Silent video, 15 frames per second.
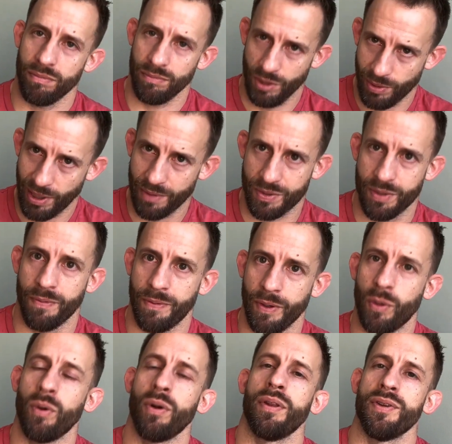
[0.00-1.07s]
you have to fit
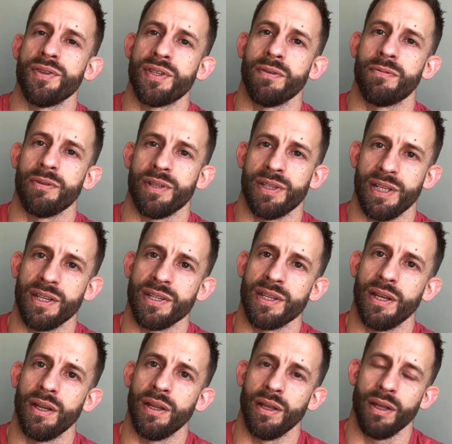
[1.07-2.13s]
all of those different things in.